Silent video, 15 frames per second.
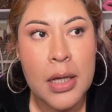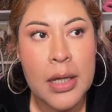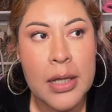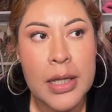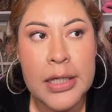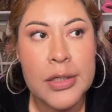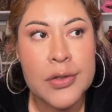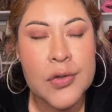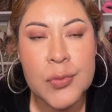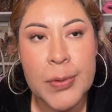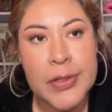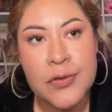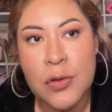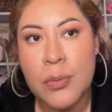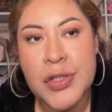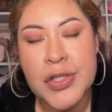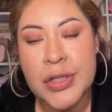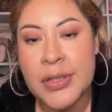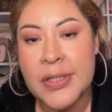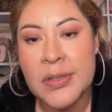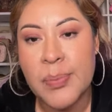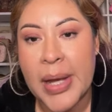like you spend so much
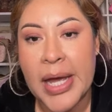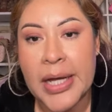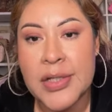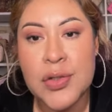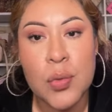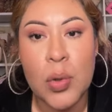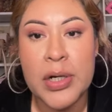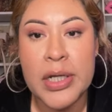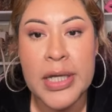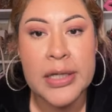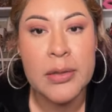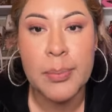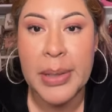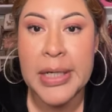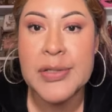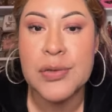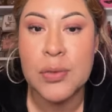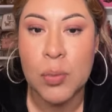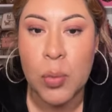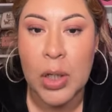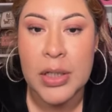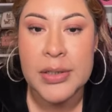on these bags. You want to get the bags
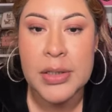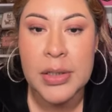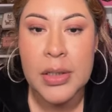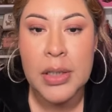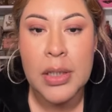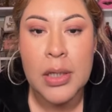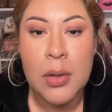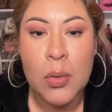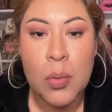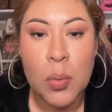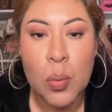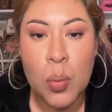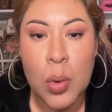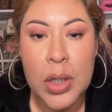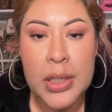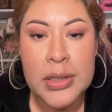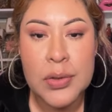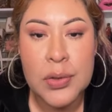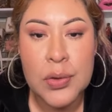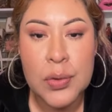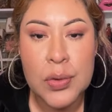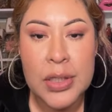you want. What
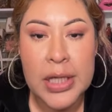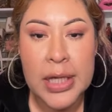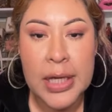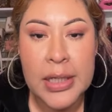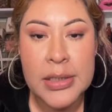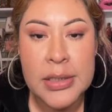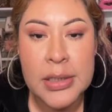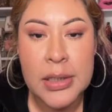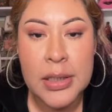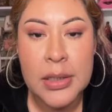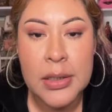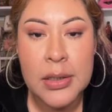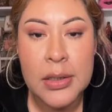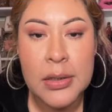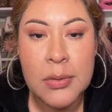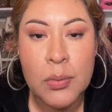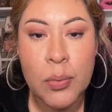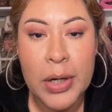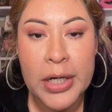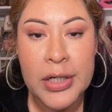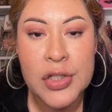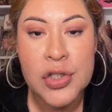do you get
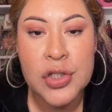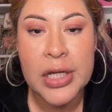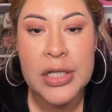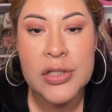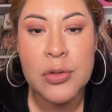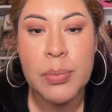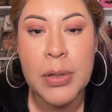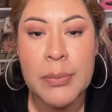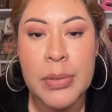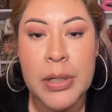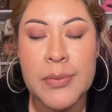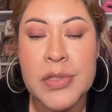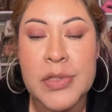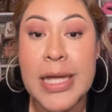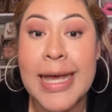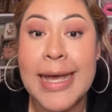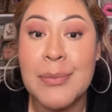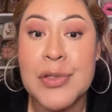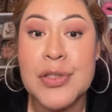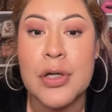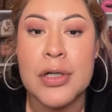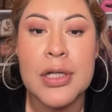where did you get your pom-poms?
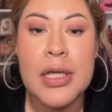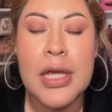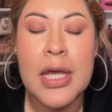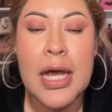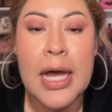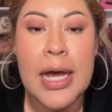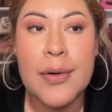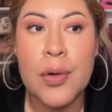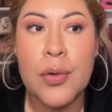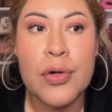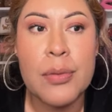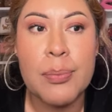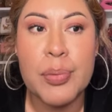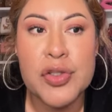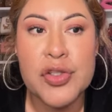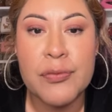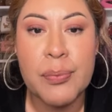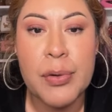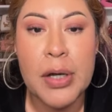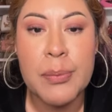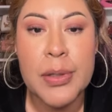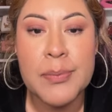Amazon. I ordered a bunch of
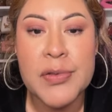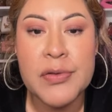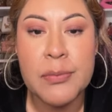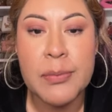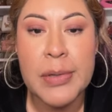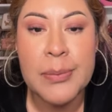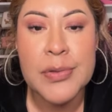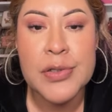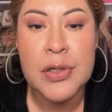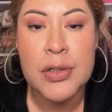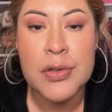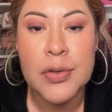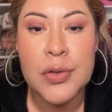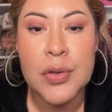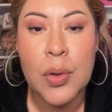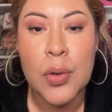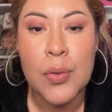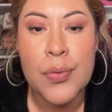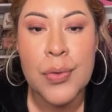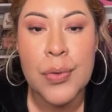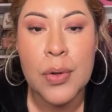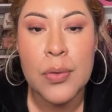pom-poms from Amazon. Do you
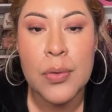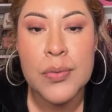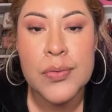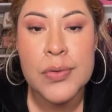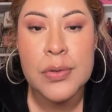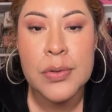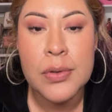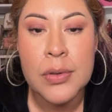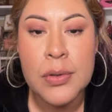own those?